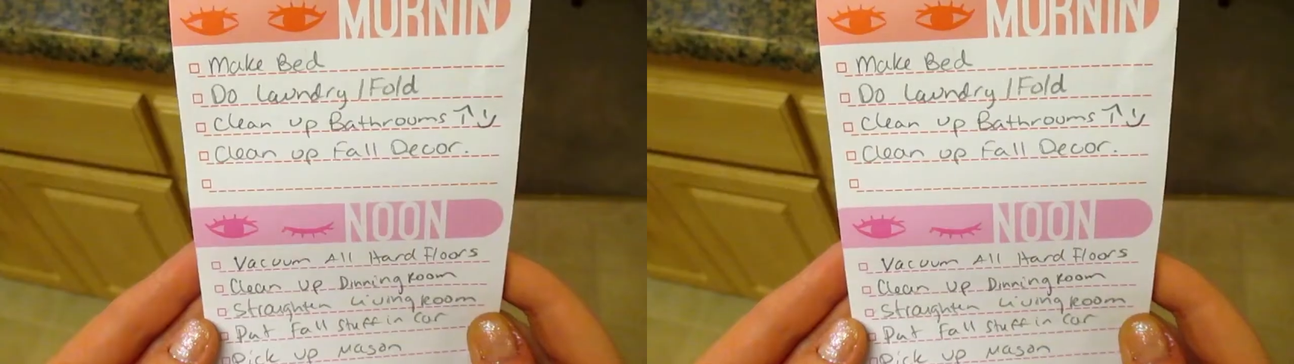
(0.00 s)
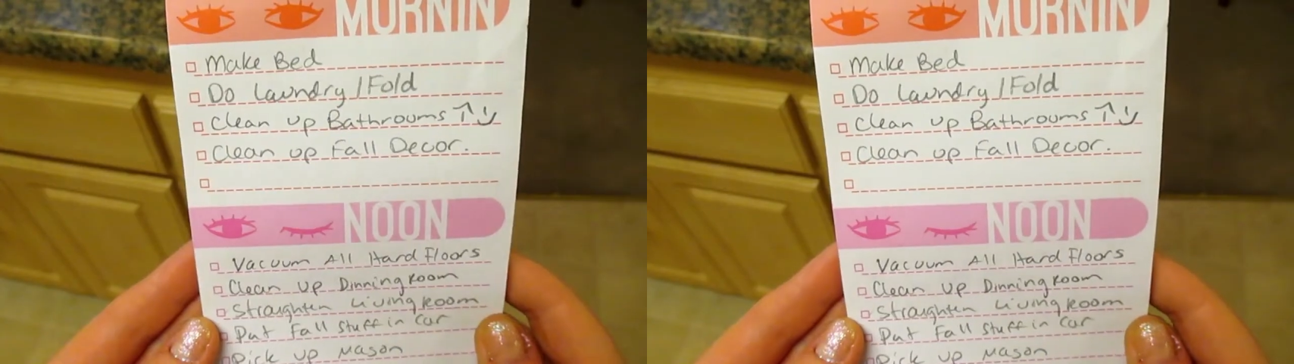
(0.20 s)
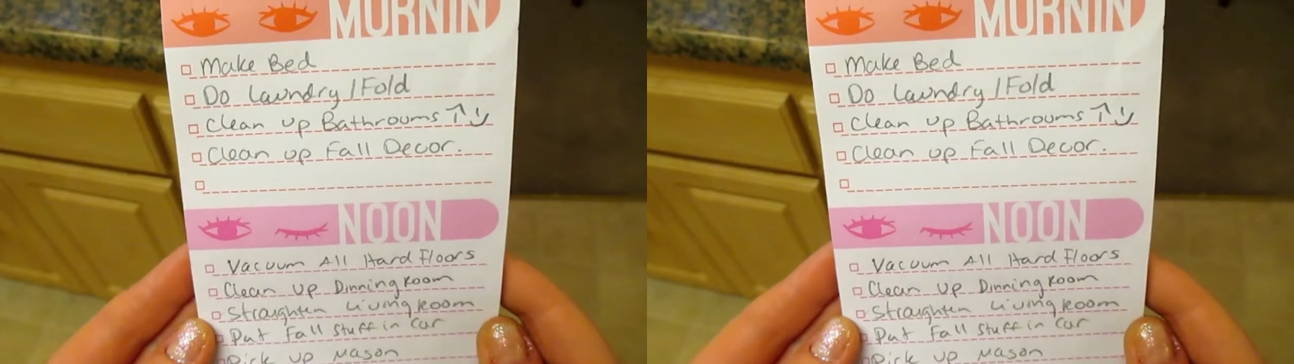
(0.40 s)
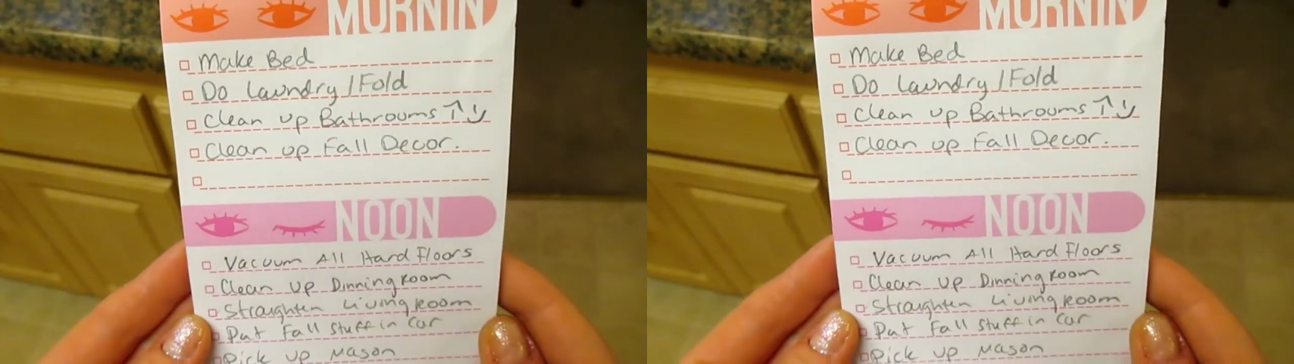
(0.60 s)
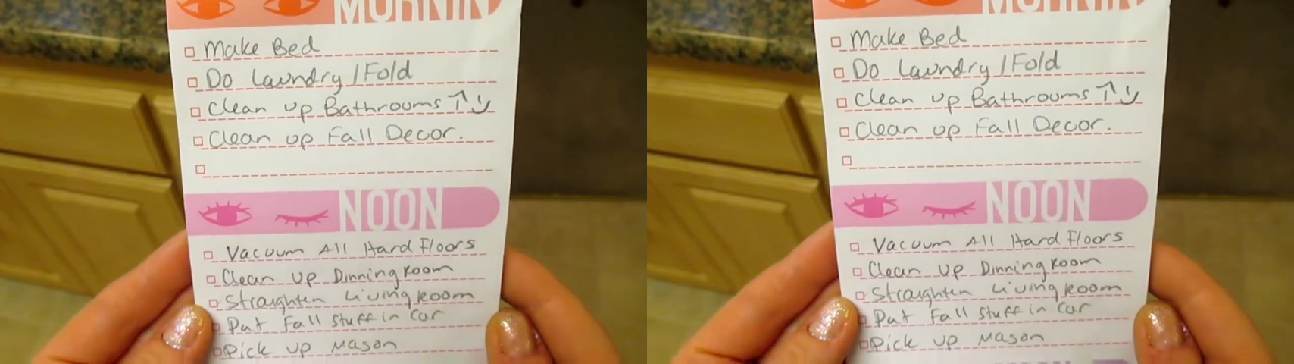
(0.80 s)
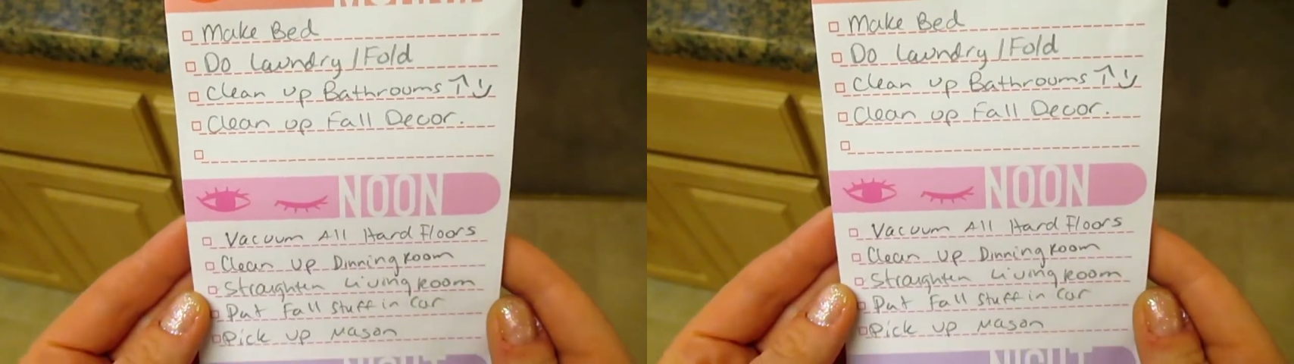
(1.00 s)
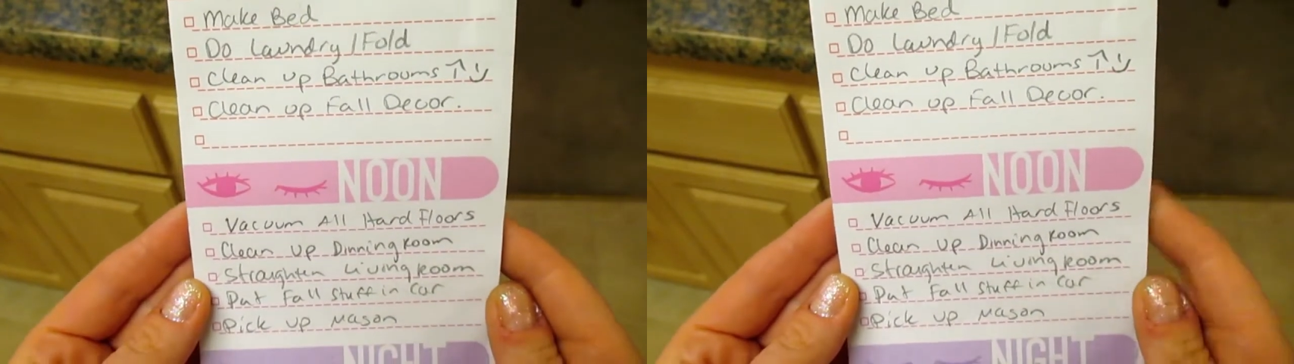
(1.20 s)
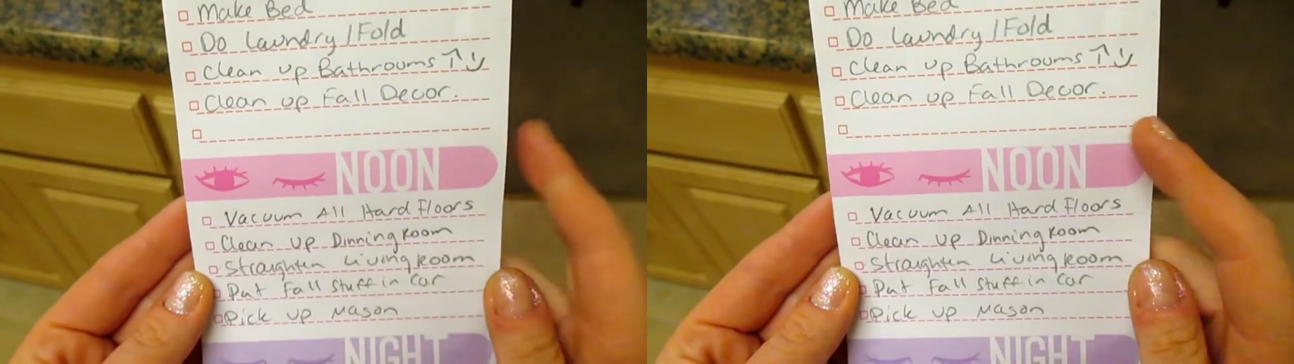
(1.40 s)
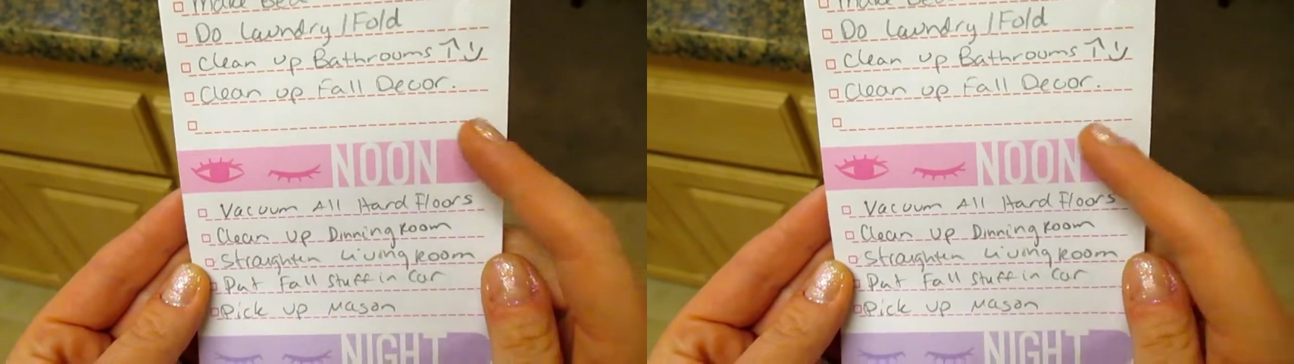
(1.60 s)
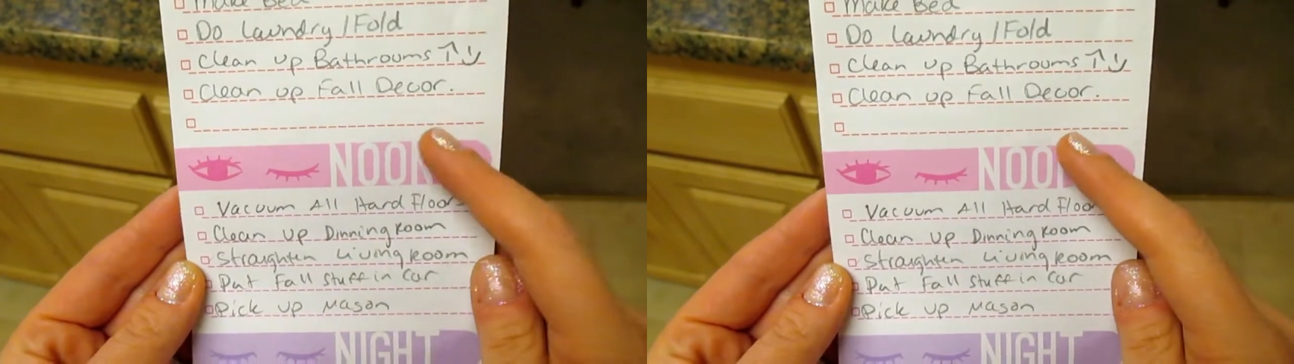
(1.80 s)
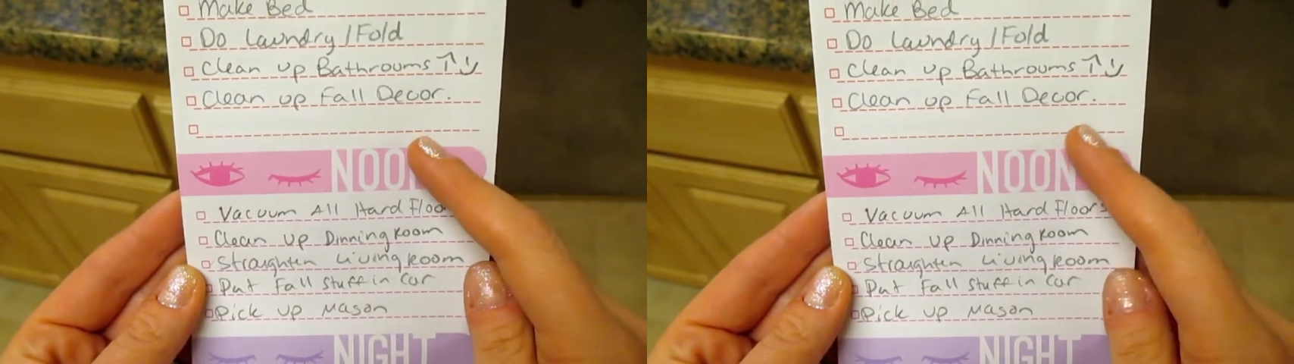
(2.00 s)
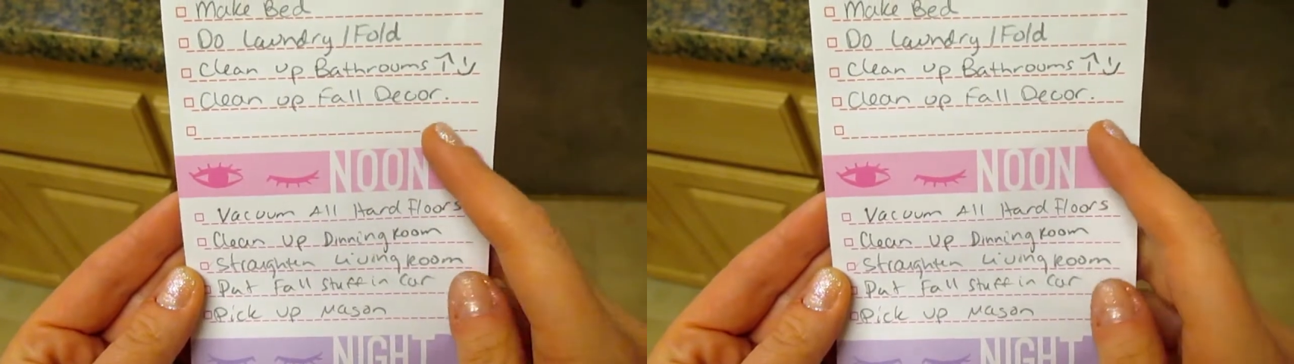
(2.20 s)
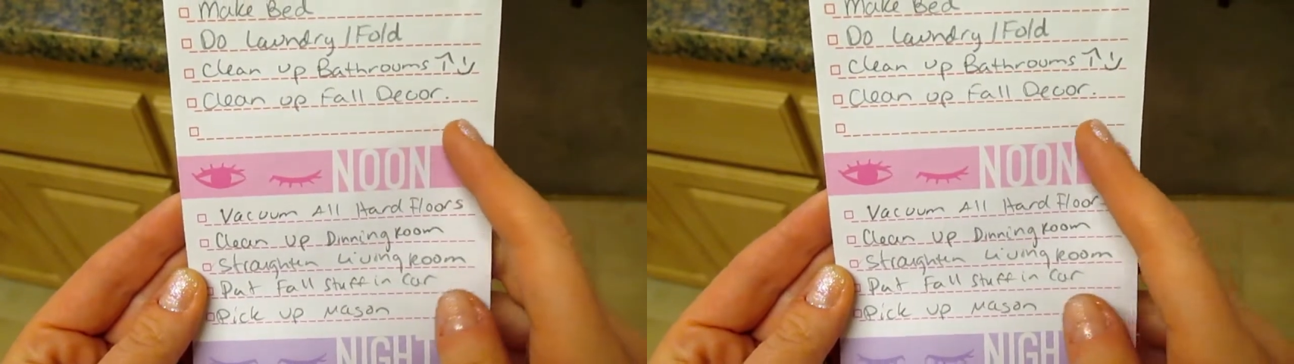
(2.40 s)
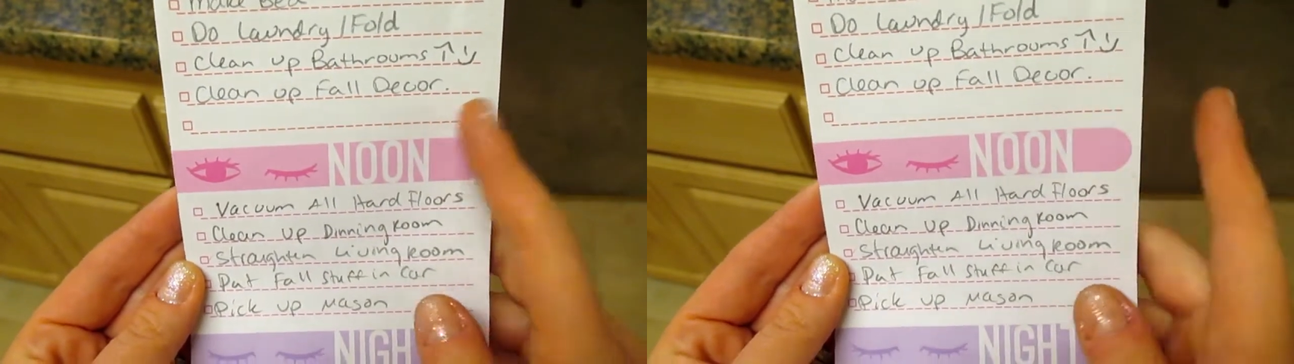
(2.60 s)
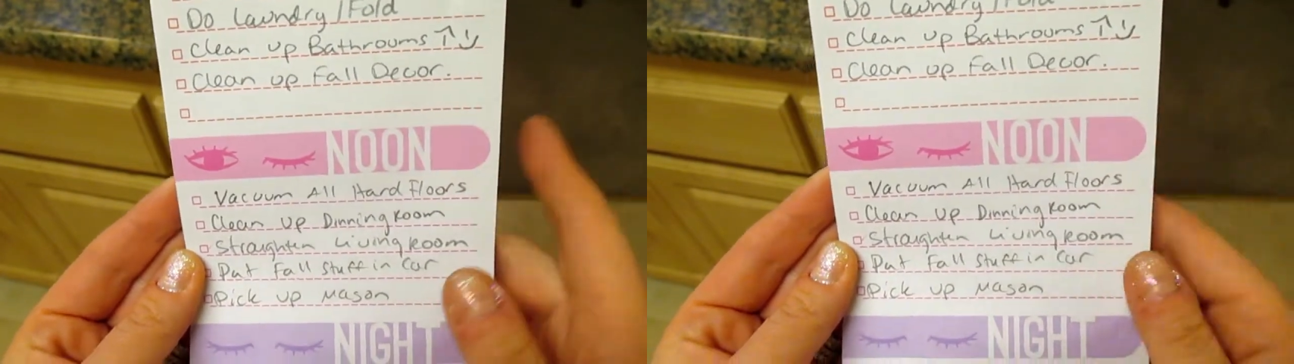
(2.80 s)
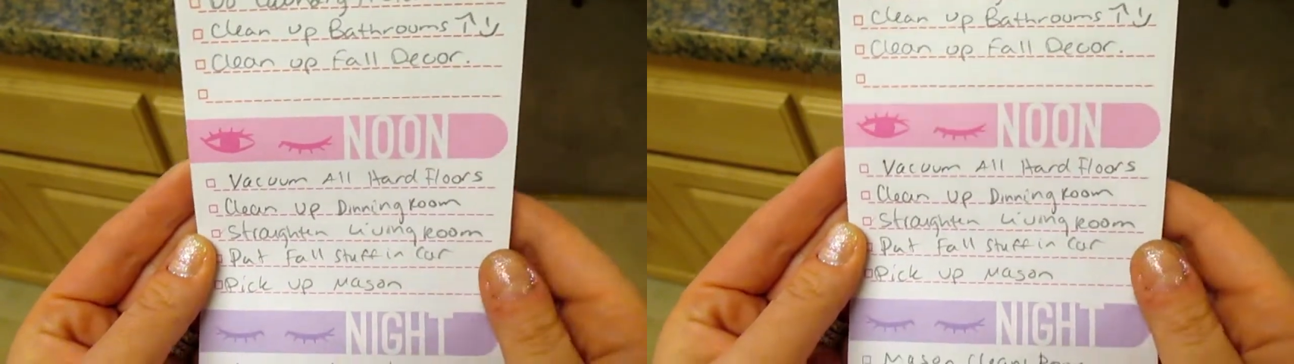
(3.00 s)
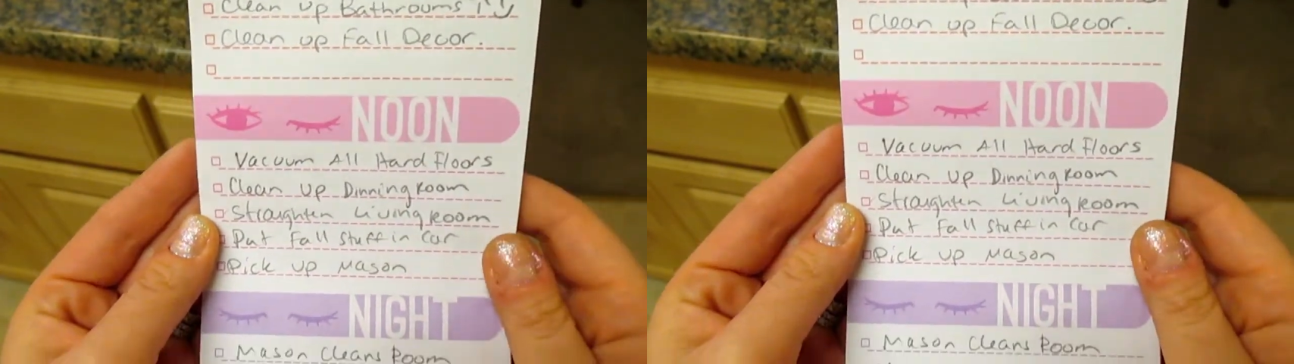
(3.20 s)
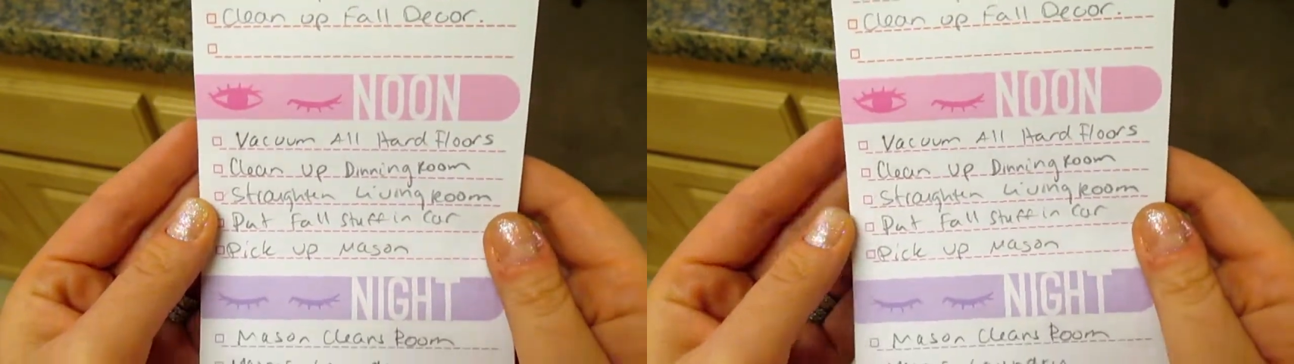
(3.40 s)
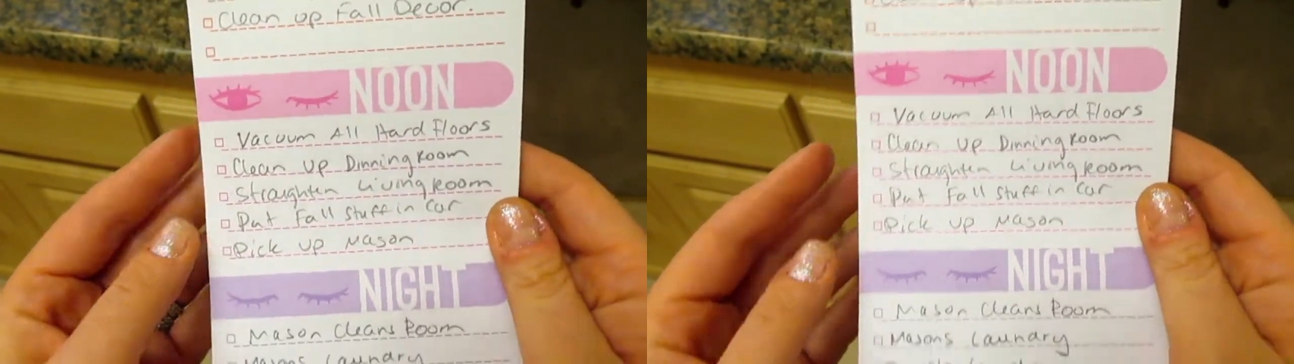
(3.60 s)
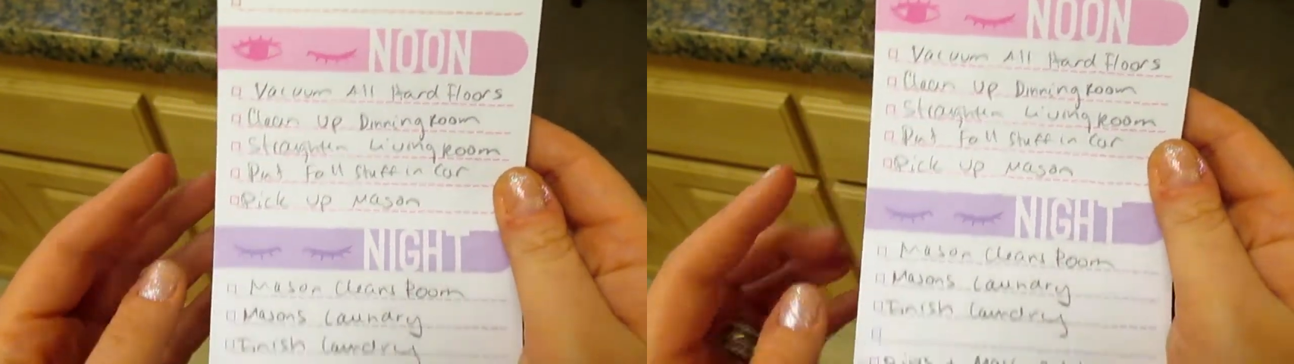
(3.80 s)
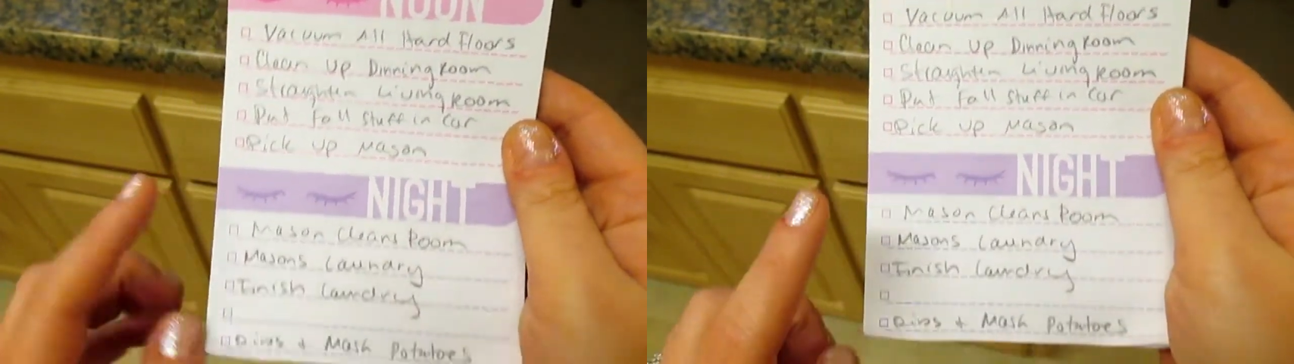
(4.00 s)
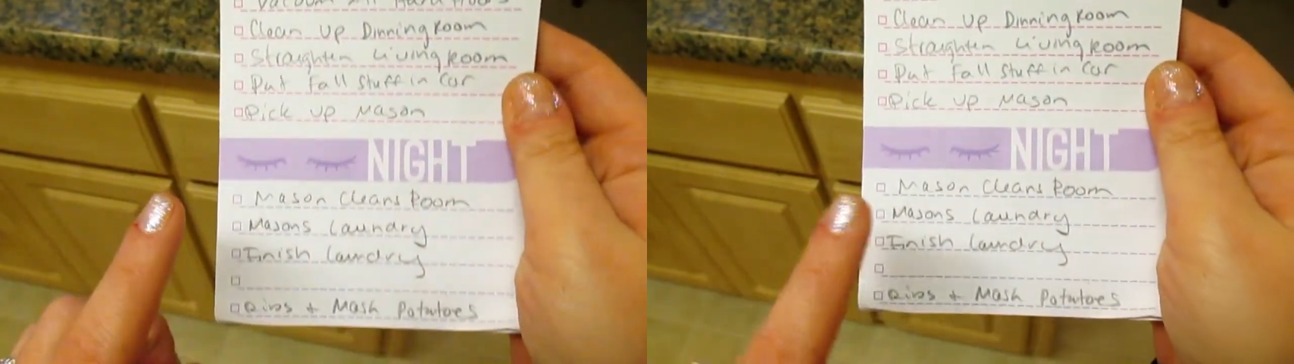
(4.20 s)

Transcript: [unreadable: no face in view]